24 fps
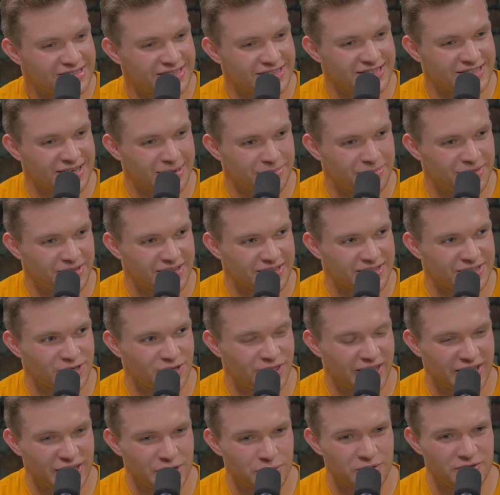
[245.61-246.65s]
To something. So,
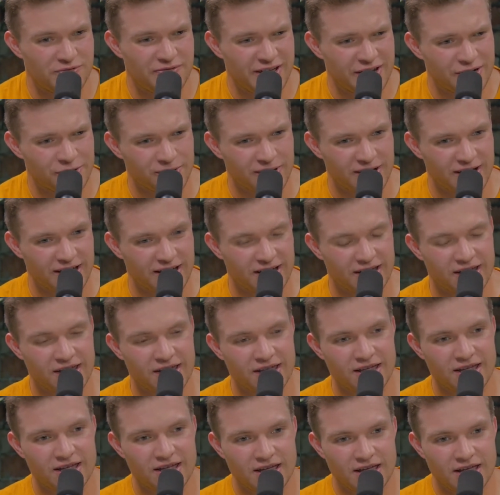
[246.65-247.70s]
like, you would venerate.
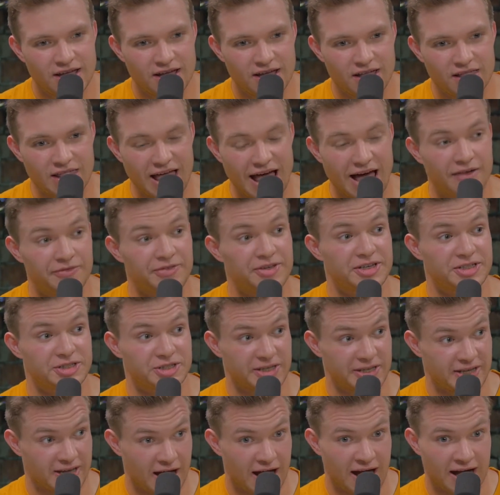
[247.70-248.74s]

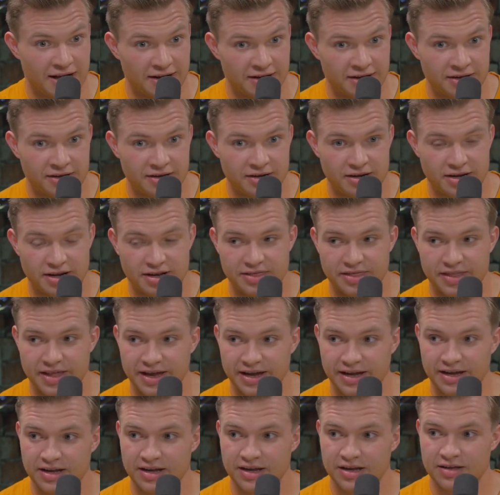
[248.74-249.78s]
Obviously God and
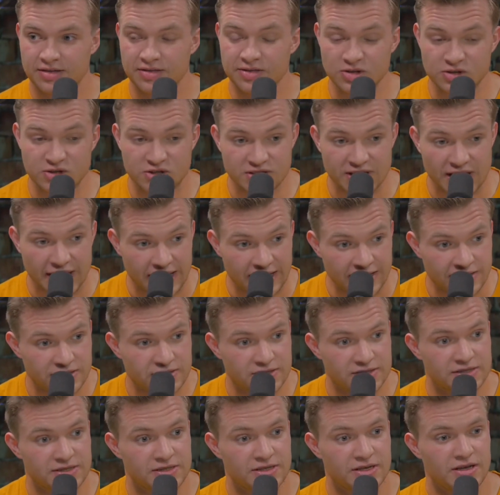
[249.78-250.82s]
like the
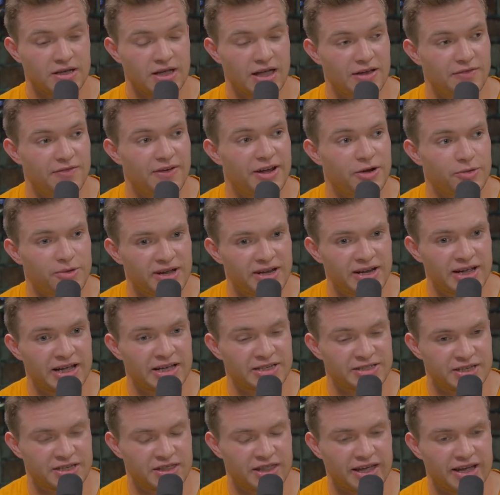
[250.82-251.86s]
saints, and venerating
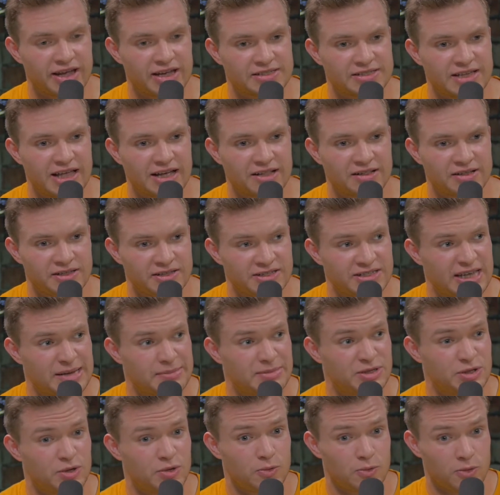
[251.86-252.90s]
isn't like exactly the same
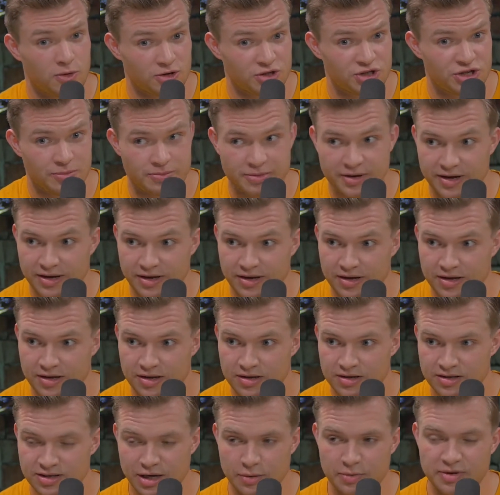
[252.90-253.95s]
as worshiping.
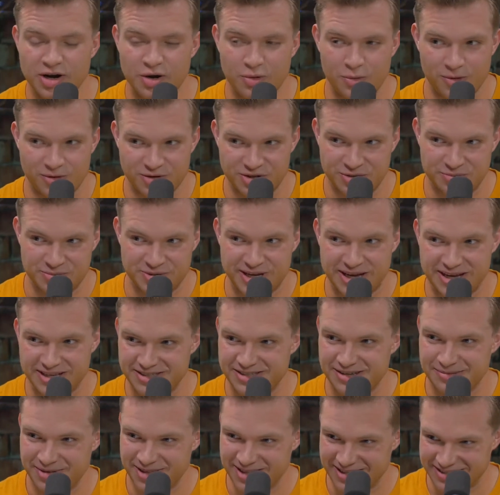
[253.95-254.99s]
It's like, we don't worship
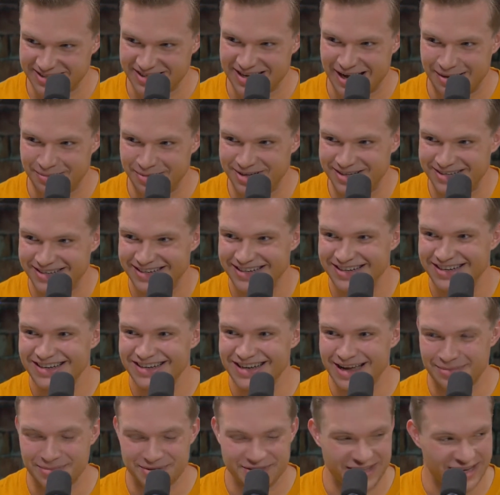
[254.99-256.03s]
saints. I mean, that's a
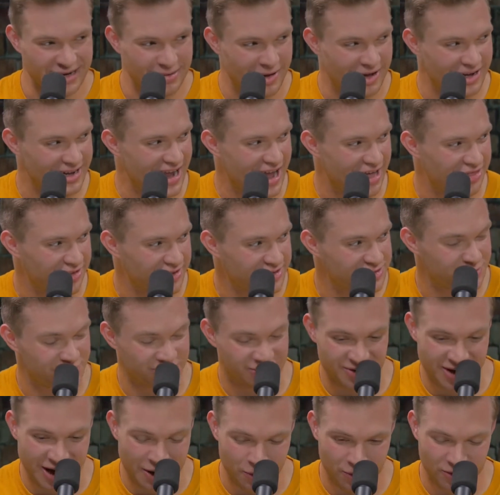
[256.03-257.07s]
common thing about Catholics. We
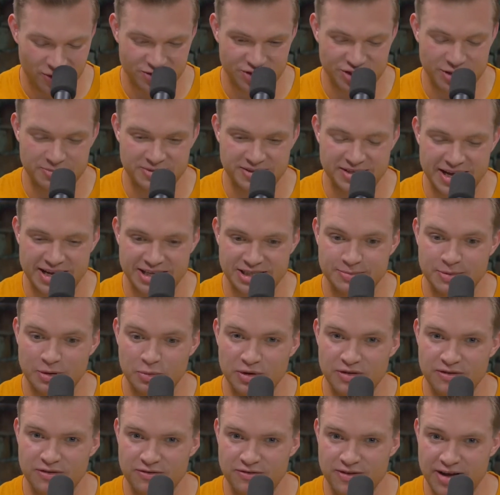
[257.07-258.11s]
do not worship saints, but
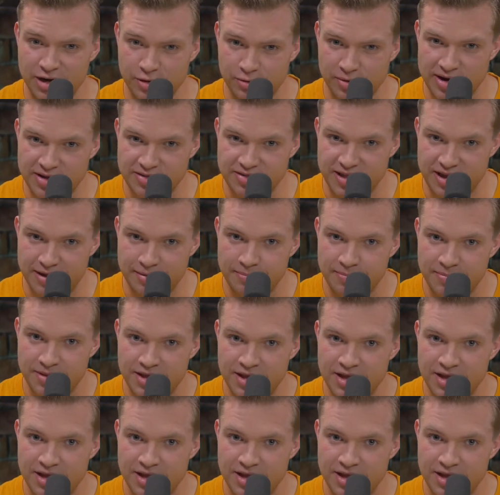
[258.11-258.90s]
we venerate them.